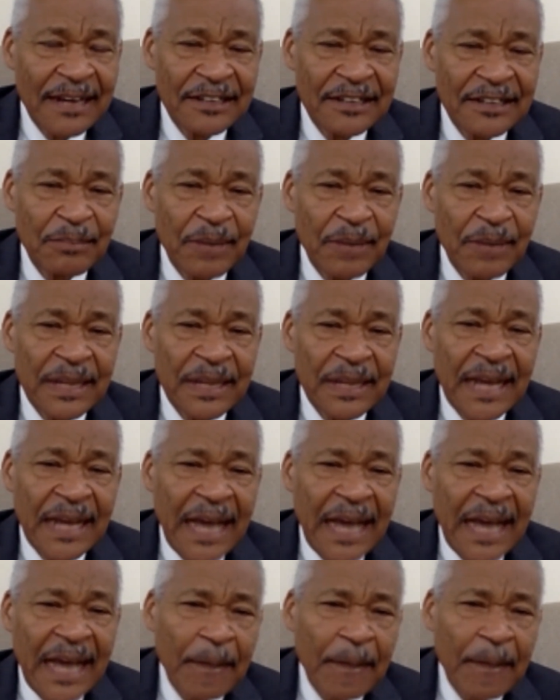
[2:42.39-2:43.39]
but
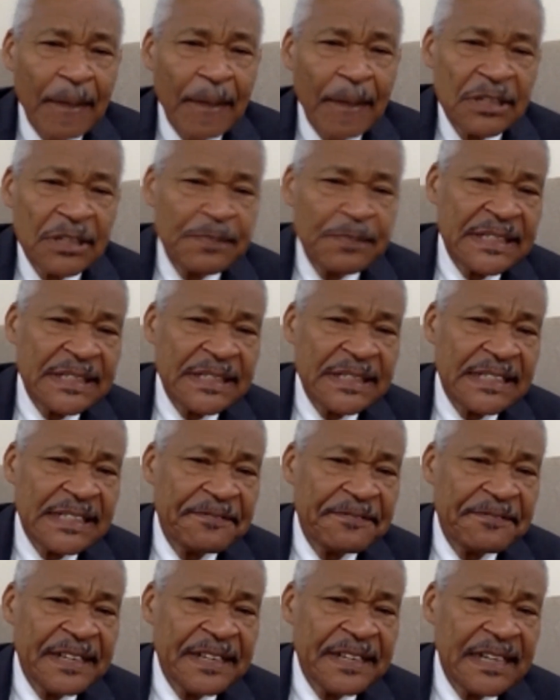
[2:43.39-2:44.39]

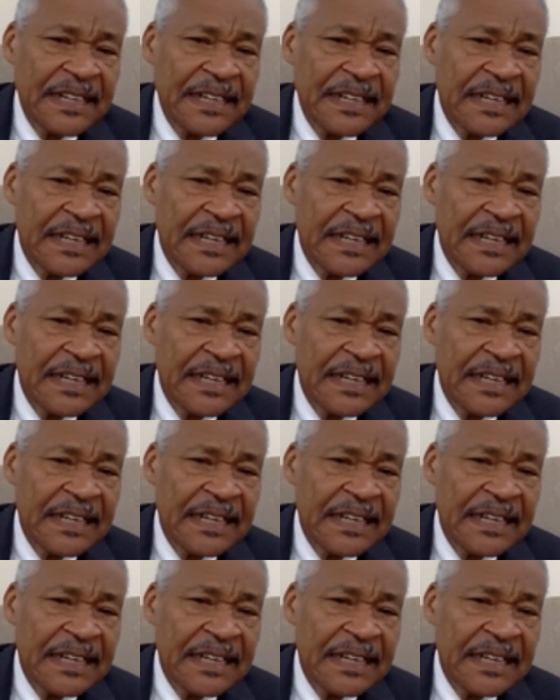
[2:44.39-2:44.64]
specifically,